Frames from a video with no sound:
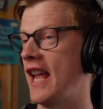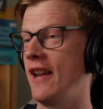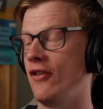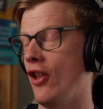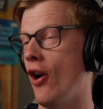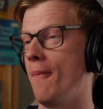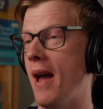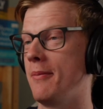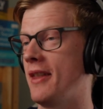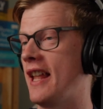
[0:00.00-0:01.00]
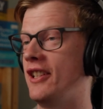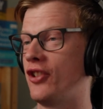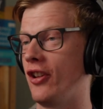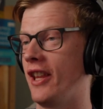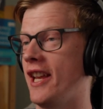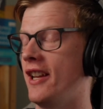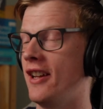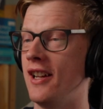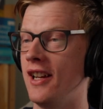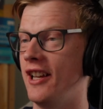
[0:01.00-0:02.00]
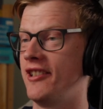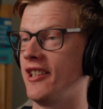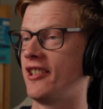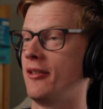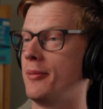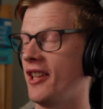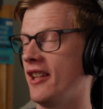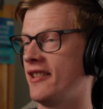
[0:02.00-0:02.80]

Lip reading: even though maybe that is only a 60%